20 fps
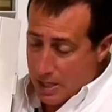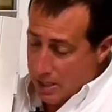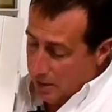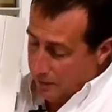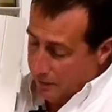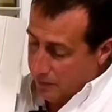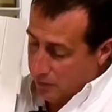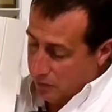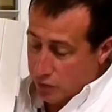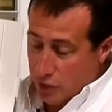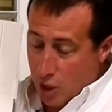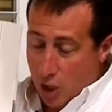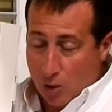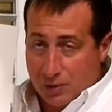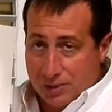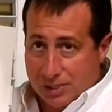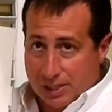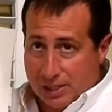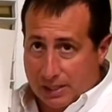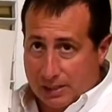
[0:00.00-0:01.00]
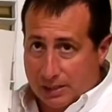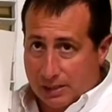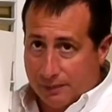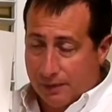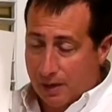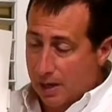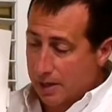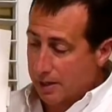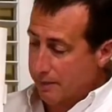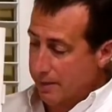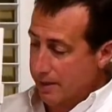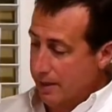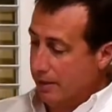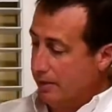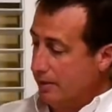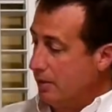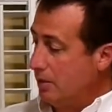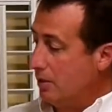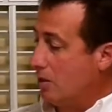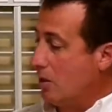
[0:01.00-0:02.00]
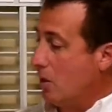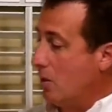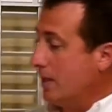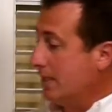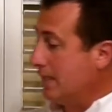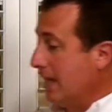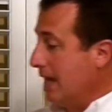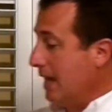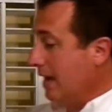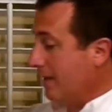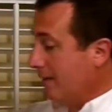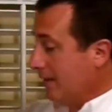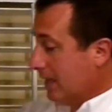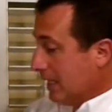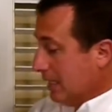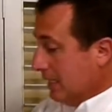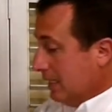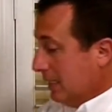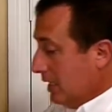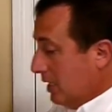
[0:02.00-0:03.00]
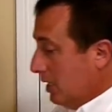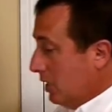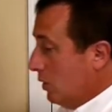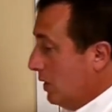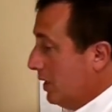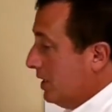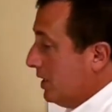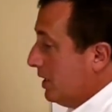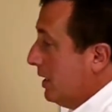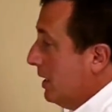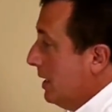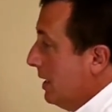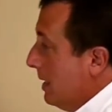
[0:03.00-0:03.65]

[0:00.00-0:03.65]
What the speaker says: If you don't select divider rail, you're going to have a continuous